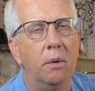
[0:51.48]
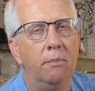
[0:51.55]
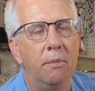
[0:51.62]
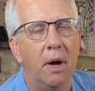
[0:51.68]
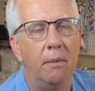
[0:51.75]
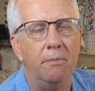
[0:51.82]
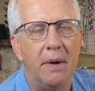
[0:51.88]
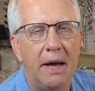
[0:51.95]

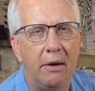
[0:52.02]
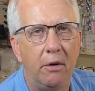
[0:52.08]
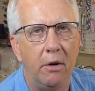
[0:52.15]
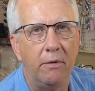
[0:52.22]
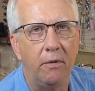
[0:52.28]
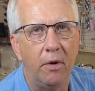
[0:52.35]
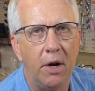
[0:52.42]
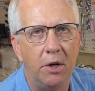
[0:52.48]
a battery
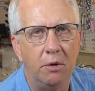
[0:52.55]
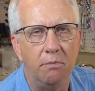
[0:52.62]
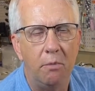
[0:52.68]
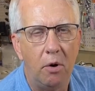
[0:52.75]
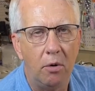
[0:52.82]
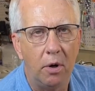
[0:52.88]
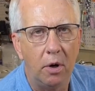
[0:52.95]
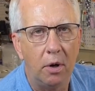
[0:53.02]
for each
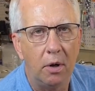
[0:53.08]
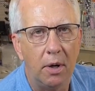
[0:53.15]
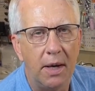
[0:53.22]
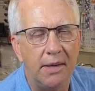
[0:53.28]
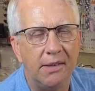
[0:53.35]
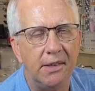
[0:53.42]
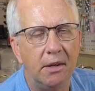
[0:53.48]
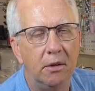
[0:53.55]
motor, a
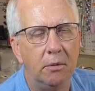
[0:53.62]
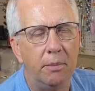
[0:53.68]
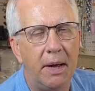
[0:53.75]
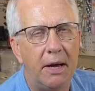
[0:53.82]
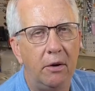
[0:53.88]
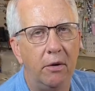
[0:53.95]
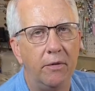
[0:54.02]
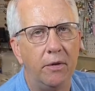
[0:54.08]
single
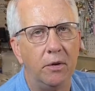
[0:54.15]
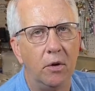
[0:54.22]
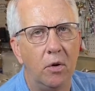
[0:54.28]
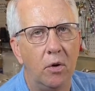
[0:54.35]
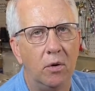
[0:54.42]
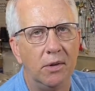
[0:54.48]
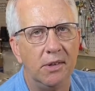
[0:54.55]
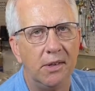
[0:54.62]
battery for the
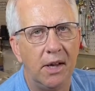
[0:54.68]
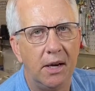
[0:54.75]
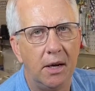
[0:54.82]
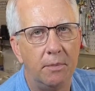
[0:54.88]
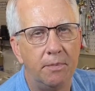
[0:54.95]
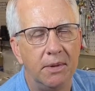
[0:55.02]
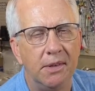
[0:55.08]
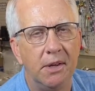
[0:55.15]
whole
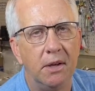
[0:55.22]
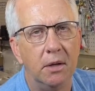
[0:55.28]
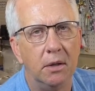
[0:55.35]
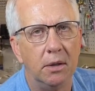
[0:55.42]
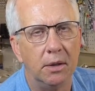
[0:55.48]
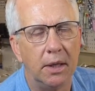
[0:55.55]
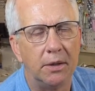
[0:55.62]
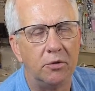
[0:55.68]
setup, a
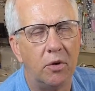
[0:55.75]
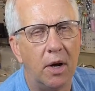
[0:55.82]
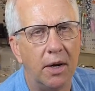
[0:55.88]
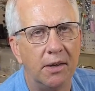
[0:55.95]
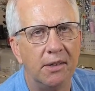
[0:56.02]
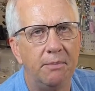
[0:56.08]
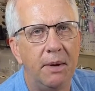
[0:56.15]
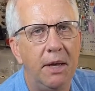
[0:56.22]
single
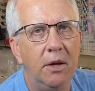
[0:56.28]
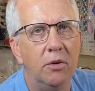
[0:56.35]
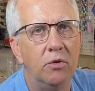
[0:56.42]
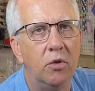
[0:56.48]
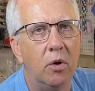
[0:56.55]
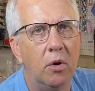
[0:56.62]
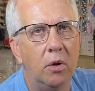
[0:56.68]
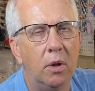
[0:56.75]
electronic speed
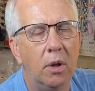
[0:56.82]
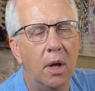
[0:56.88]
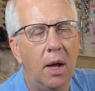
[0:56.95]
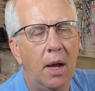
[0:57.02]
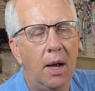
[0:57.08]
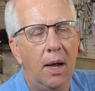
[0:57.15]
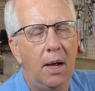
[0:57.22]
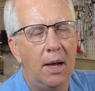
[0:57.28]
control.
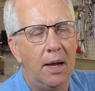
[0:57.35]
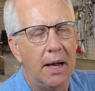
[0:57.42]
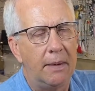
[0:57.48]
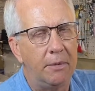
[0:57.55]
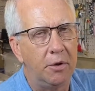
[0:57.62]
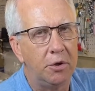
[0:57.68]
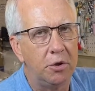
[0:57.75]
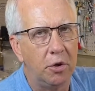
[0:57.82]
I'm
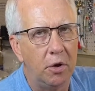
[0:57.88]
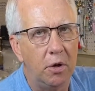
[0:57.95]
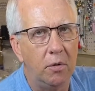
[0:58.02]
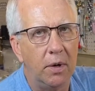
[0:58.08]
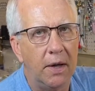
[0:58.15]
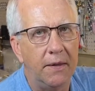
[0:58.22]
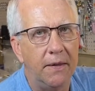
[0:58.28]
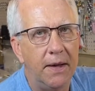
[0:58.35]
going to show you
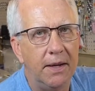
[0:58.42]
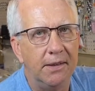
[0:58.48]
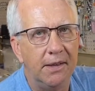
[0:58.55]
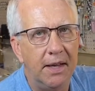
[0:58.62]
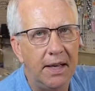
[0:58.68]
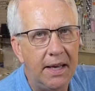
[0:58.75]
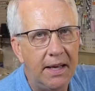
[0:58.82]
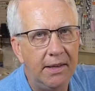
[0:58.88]
what I think is
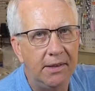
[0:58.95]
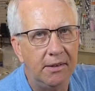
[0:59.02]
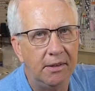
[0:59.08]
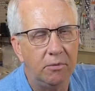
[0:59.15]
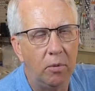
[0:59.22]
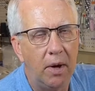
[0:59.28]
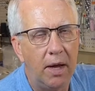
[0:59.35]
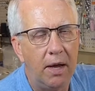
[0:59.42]
the
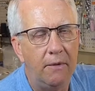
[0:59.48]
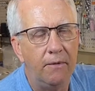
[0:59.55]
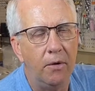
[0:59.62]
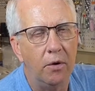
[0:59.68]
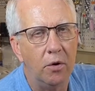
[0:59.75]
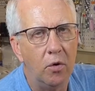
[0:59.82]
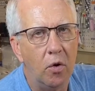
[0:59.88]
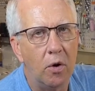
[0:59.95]
easiest way
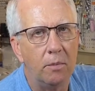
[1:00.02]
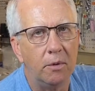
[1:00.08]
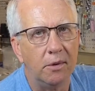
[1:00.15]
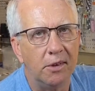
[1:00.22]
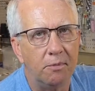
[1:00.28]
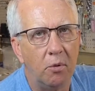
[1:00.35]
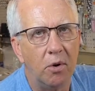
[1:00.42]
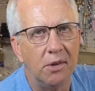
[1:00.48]
for normal
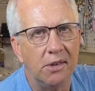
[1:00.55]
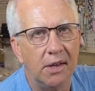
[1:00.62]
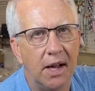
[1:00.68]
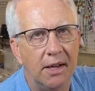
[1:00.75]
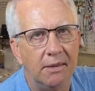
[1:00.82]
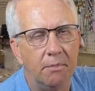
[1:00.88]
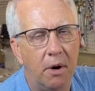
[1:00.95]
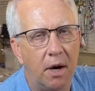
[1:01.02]
sports
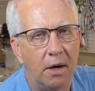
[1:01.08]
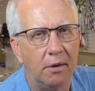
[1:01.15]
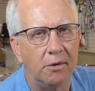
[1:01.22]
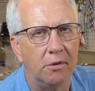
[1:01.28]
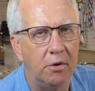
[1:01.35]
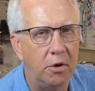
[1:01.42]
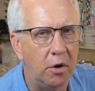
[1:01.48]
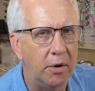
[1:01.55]
size models
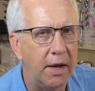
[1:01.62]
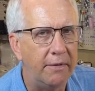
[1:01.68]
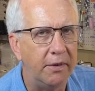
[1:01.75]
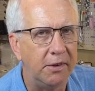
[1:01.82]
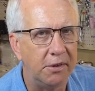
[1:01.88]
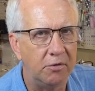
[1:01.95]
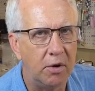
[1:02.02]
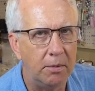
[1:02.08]
where you don't have
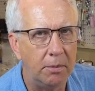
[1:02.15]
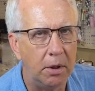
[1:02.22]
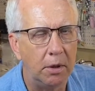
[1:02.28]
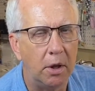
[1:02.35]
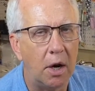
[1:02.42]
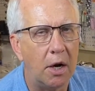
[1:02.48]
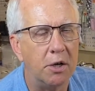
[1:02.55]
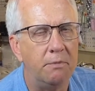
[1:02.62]
extremely
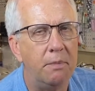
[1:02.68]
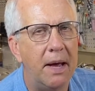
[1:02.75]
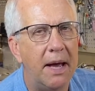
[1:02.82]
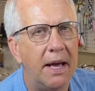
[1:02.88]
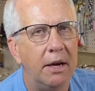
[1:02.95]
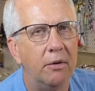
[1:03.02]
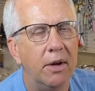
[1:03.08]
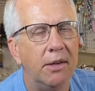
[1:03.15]
large
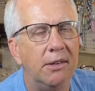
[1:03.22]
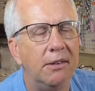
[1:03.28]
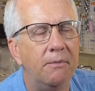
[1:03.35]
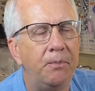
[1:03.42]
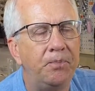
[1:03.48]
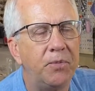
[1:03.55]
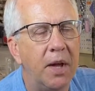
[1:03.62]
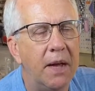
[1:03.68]
batteries,
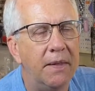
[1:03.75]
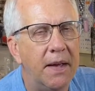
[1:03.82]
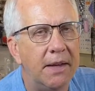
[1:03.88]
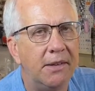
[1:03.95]
and that's